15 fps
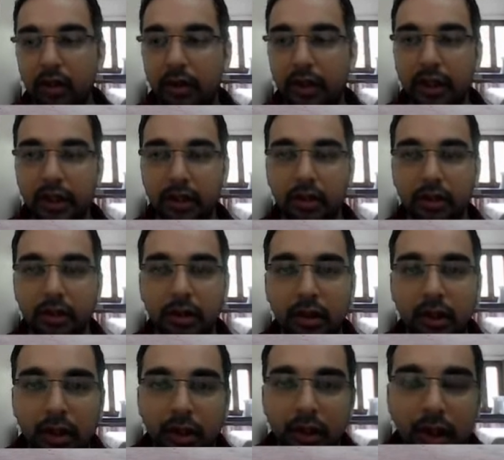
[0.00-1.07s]
Okay.
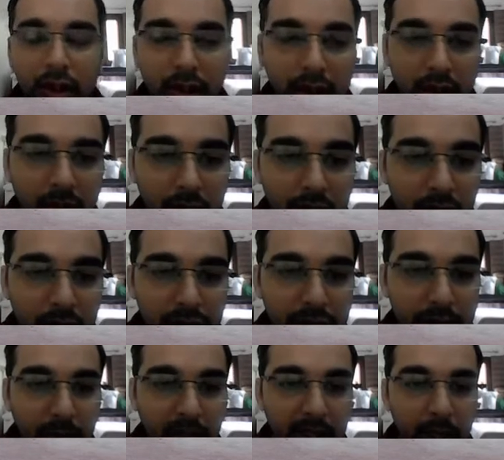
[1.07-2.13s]
Now
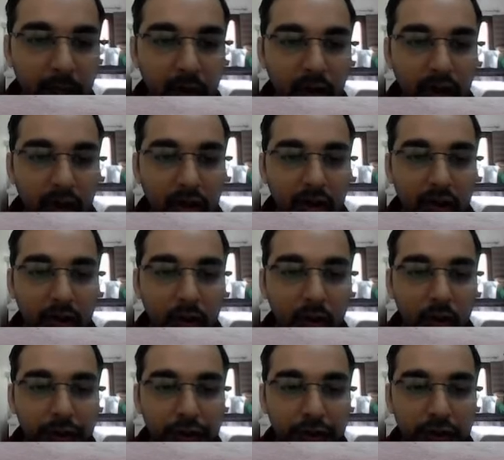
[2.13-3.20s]
this pi bond
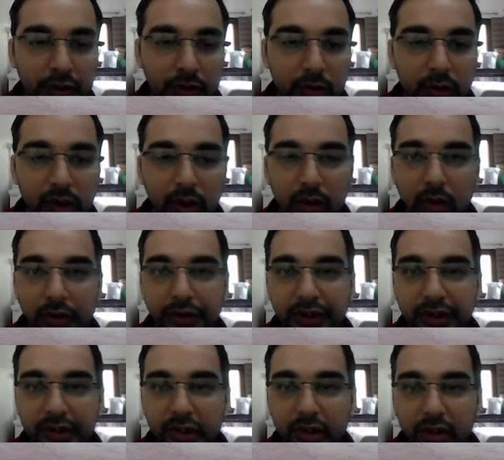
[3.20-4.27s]
goes to the
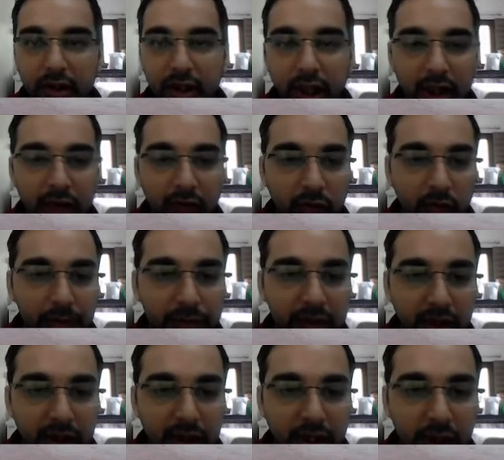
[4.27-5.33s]
oxygen and forms
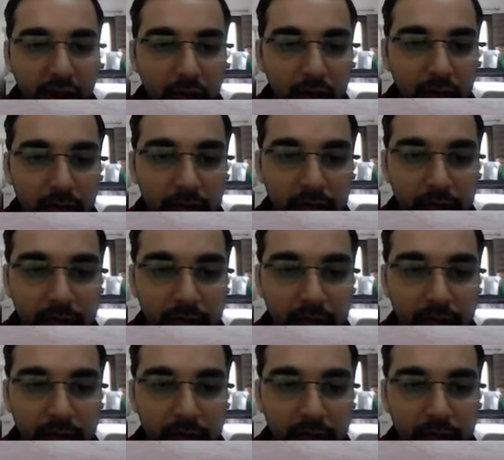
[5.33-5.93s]
the keto,